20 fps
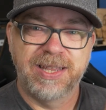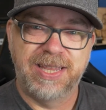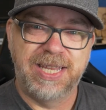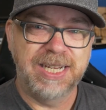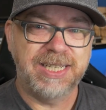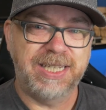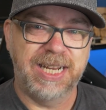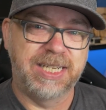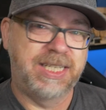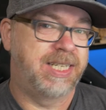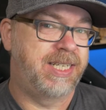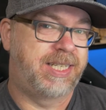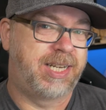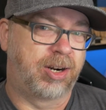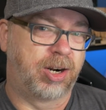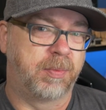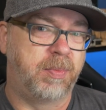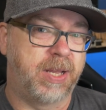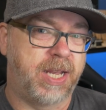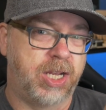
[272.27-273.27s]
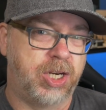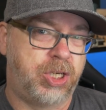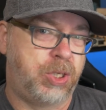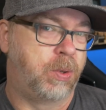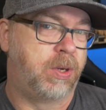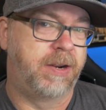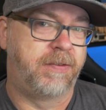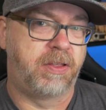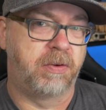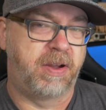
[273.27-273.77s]
this isn't terribly
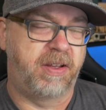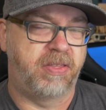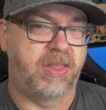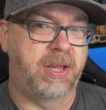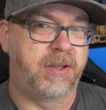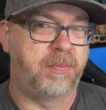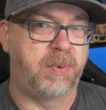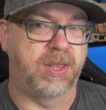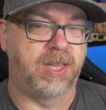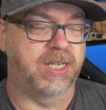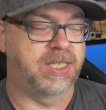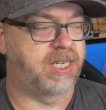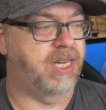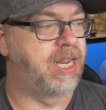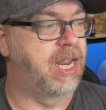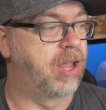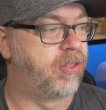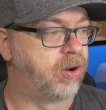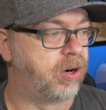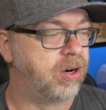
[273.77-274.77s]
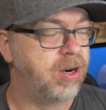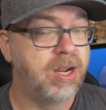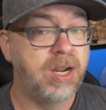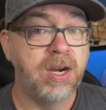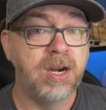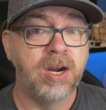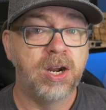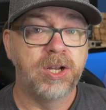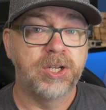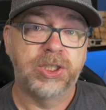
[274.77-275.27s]
intuitive the way they put this together.
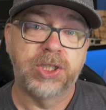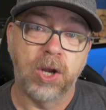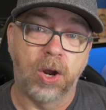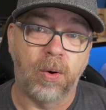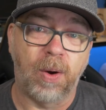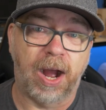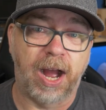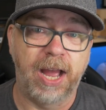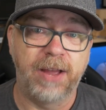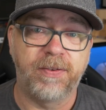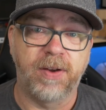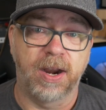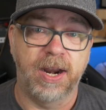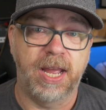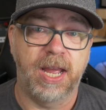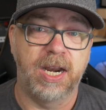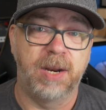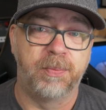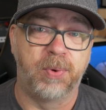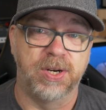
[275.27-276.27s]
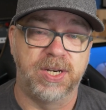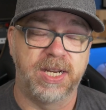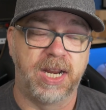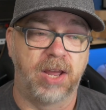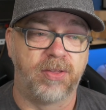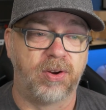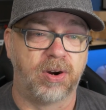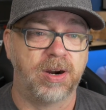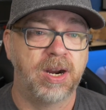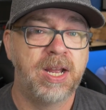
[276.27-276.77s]
So I've gone ahead and put
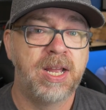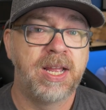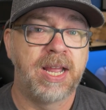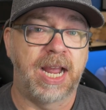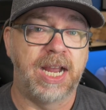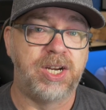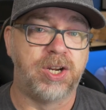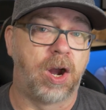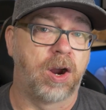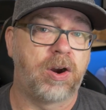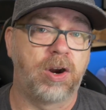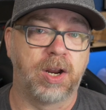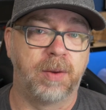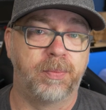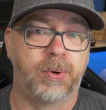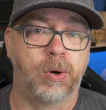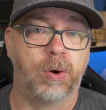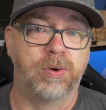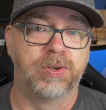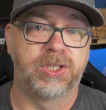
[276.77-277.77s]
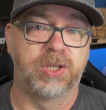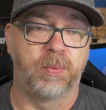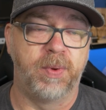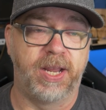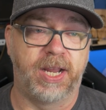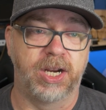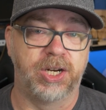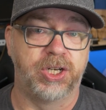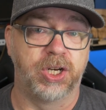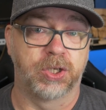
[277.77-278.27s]
together a Docker compose that
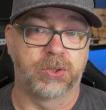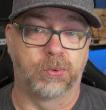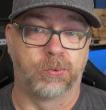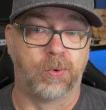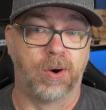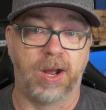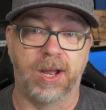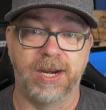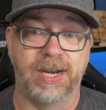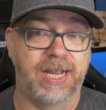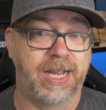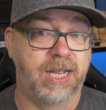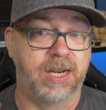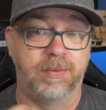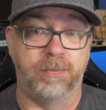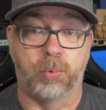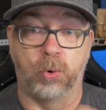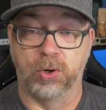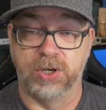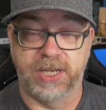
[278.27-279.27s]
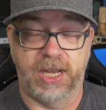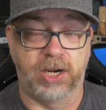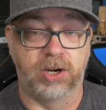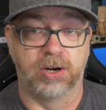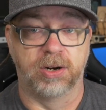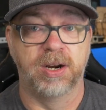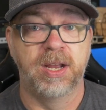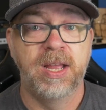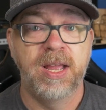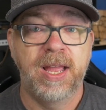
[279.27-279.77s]
we can just run in
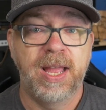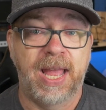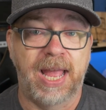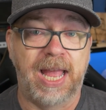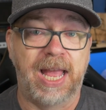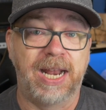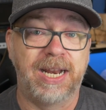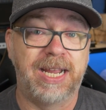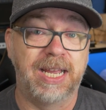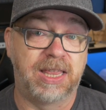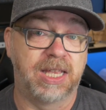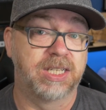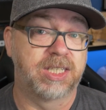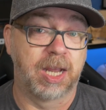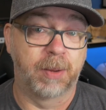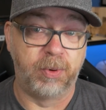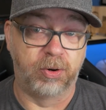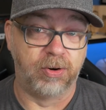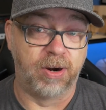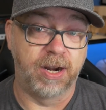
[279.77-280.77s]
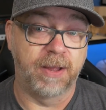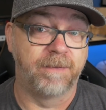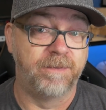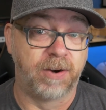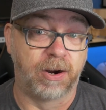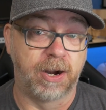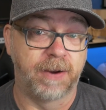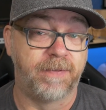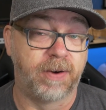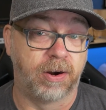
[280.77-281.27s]
Portainer and get this up and running
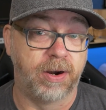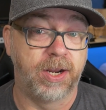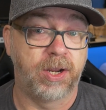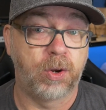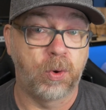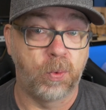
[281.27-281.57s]
very, very